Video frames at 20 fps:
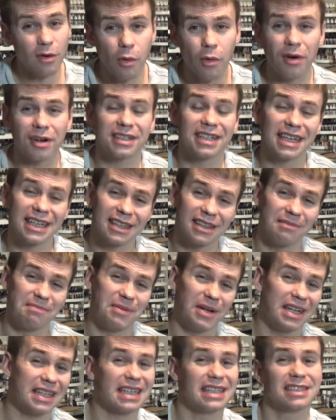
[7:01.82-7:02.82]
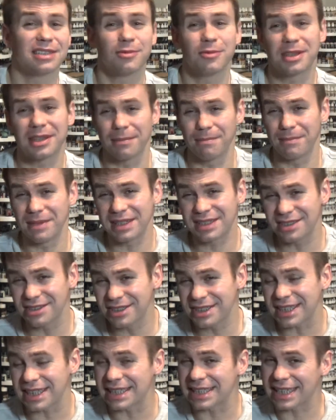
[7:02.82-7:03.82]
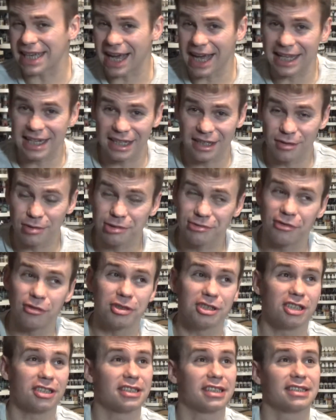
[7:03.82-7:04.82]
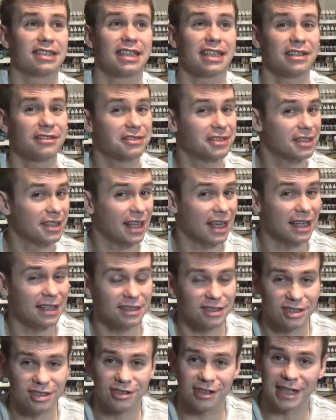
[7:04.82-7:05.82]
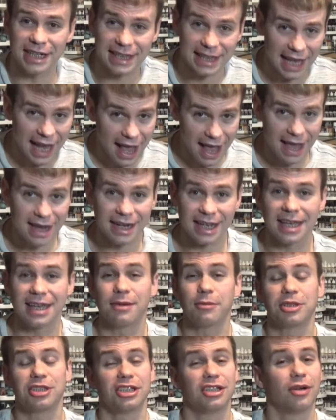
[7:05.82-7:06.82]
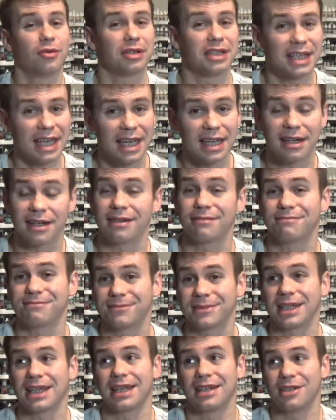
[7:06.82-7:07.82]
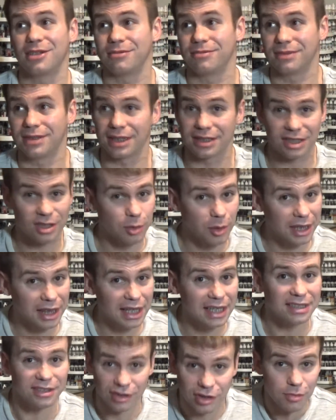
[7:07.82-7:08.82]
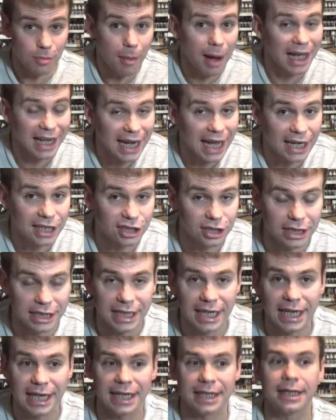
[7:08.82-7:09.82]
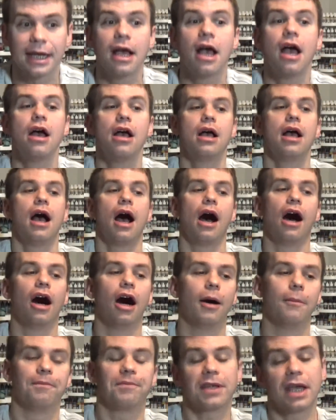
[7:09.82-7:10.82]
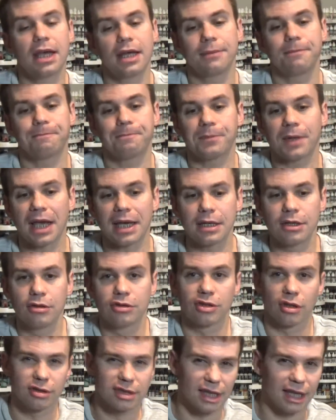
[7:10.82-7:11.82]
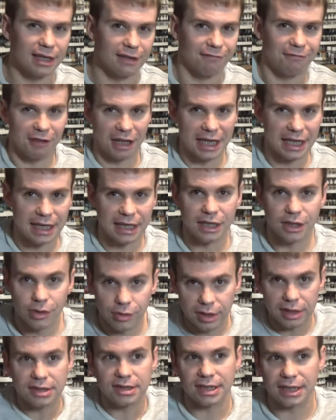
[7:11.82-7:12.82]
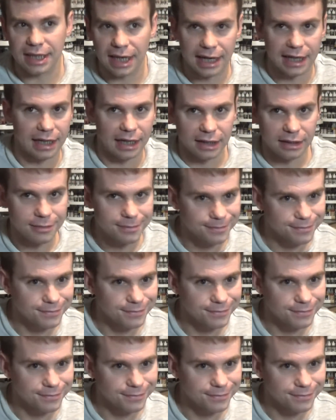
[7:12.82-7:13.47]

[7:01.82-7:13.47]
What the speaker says: or taking the buggies with the missiles is kind of useful just because it gives you that strength 8 hit, which you don't get. And it's twin link, so you might actually hit. And I can use those like flanking units to kind of